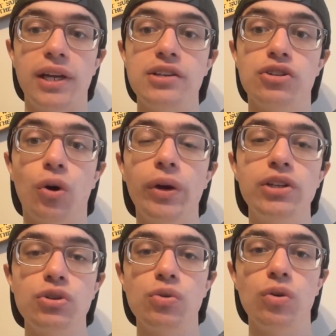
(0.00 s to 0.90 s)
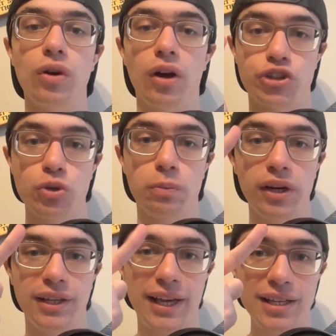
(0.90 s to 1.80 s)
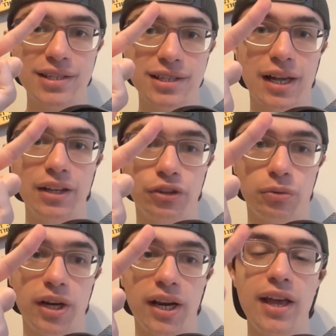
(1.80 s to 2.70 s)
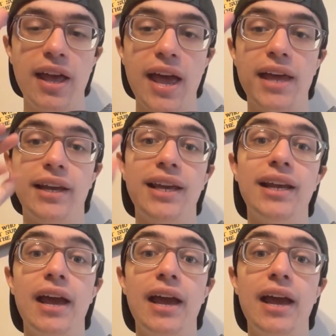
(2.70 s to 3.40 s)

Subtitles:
He's going to super in that slot 3 and hit